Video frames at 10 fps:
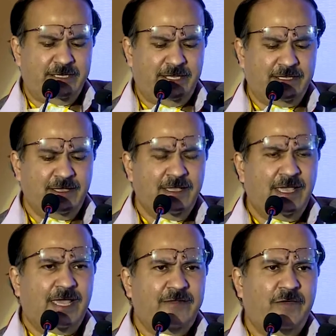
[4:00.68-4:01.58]
neck,
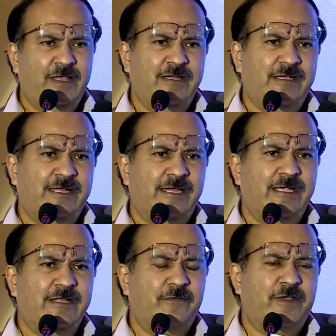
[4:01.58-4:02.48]
and finally tail
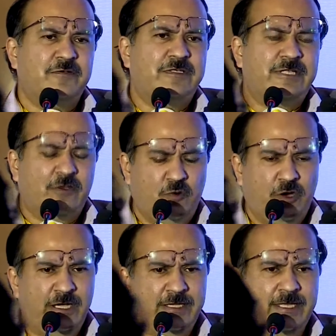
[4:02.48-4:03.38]
defects. You see the
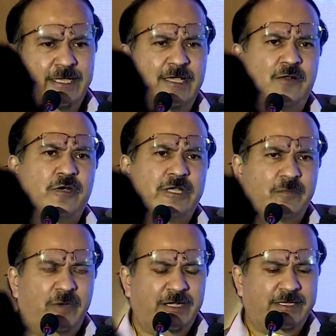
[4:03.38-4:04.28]
coiled tail or
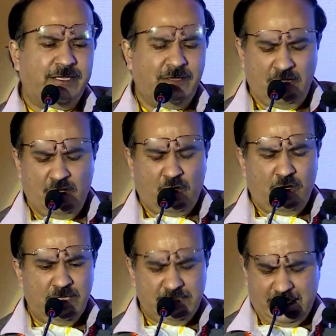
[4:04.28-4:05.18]
double tail. All
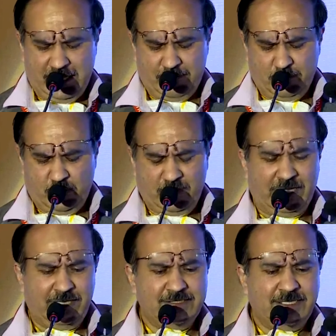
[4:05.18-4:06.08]
these are
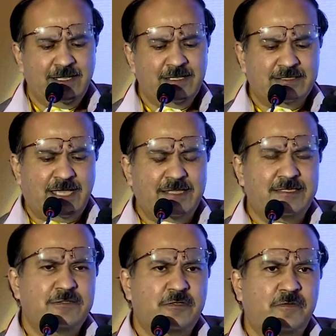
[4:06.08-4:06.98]
abnormalities, and
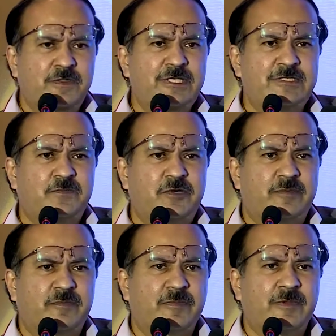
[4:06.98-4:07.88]
chances of these
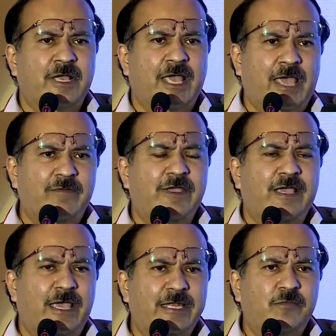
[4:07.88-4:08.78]
sperm having
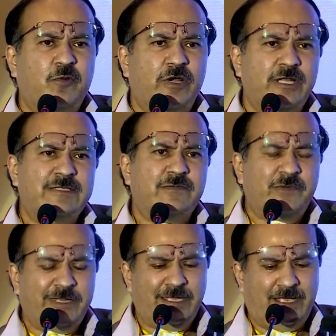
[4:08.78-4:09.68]
aneuploidy is
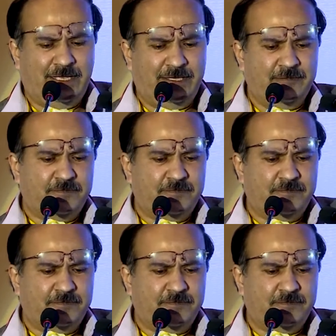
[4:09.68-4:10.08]
very high.